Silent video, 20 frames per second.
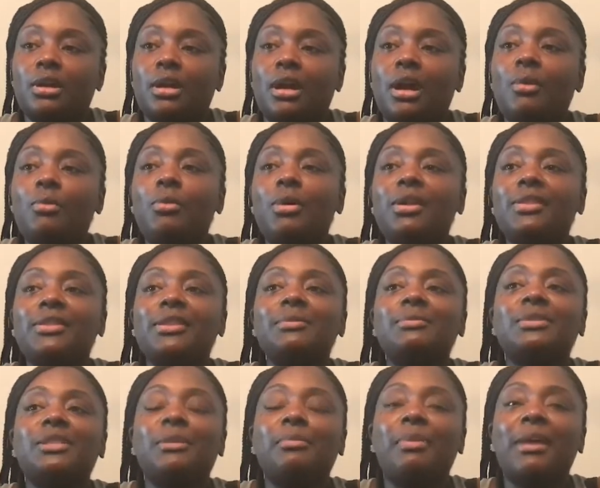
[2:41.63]
I want
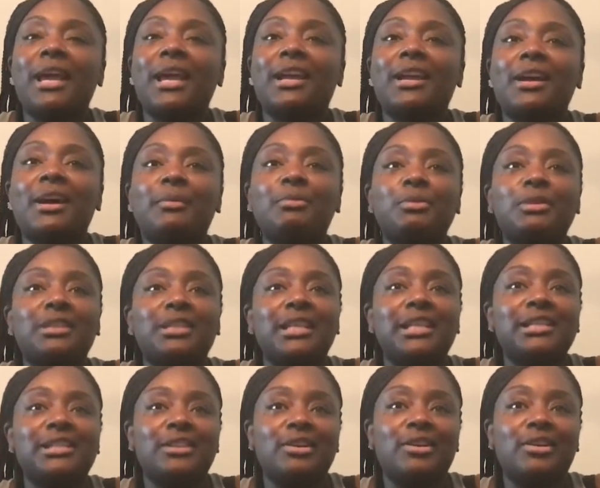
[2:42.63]
them to back up what
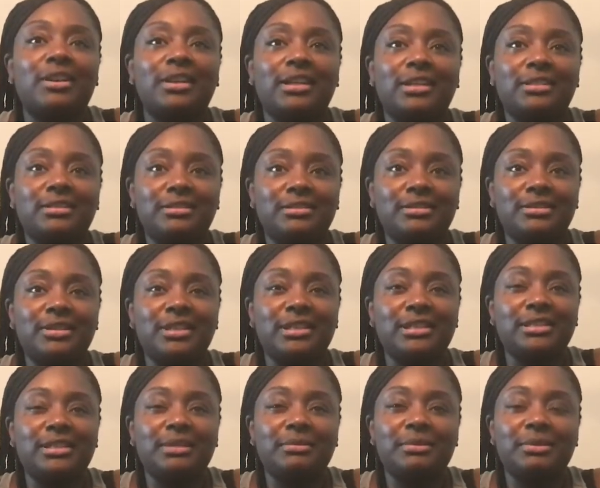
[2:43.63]
they're talking. You
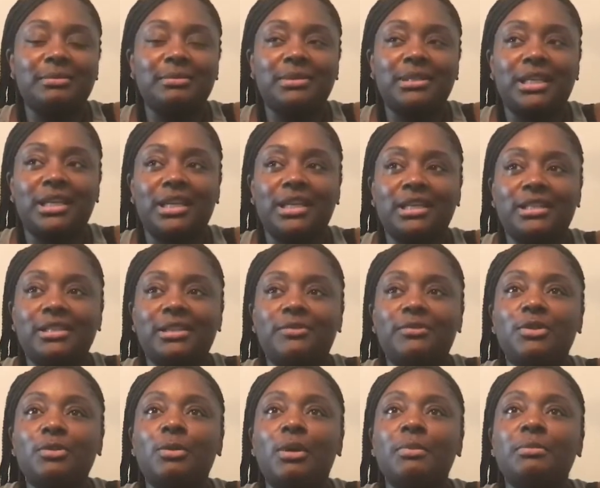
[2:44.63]
understand what I'm saying? If
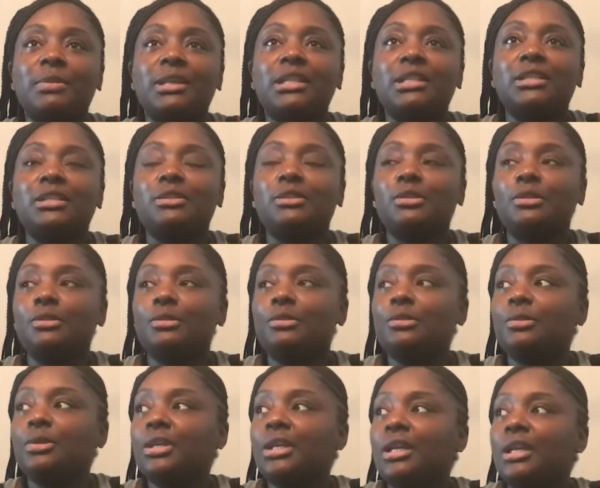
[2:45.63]
you want me to
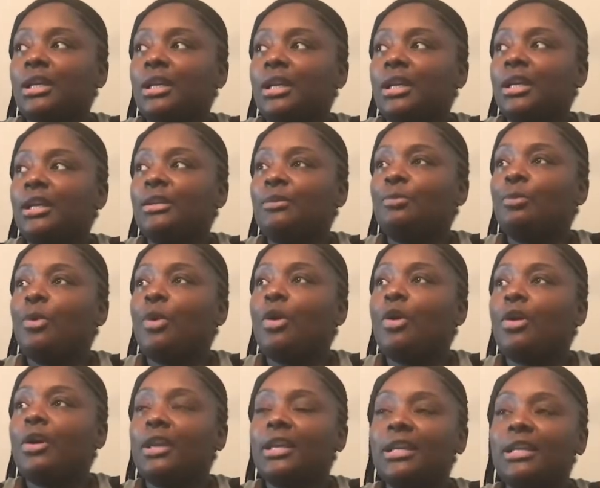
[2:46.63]
do and
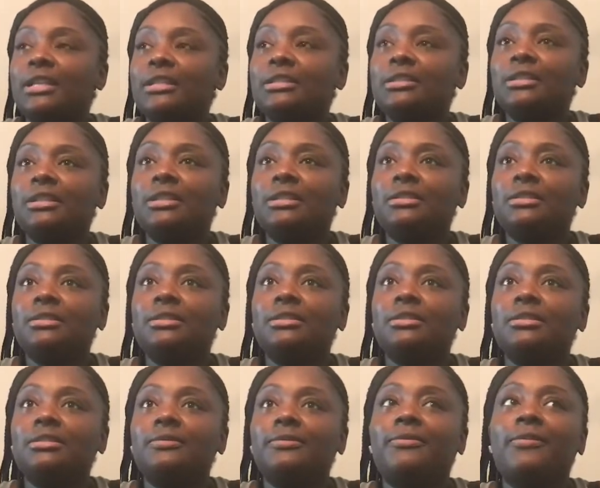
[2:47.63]
walk and
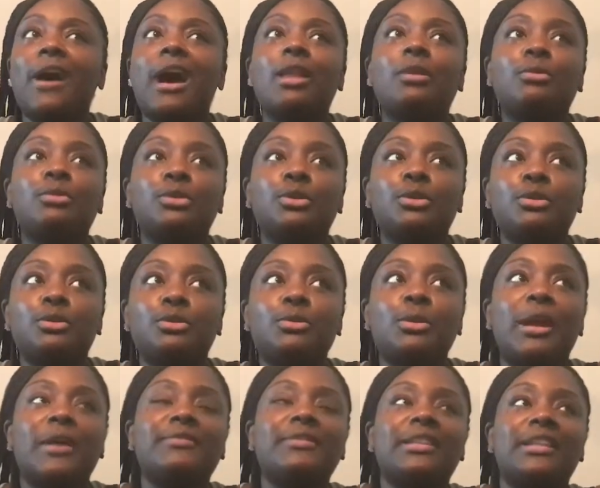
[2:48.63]
follow you,
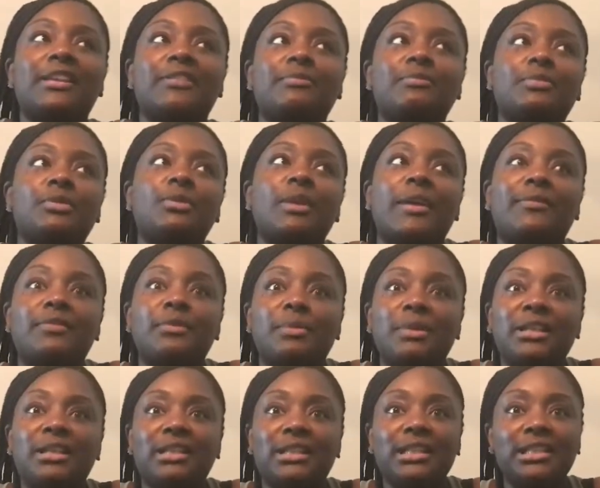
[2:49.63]
you have to
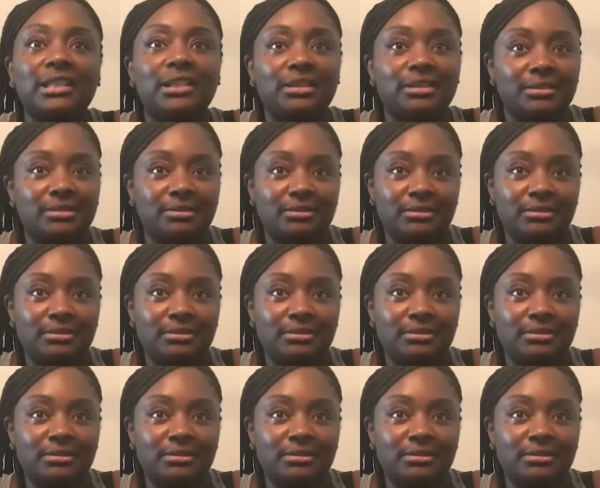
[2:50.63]
be a leader.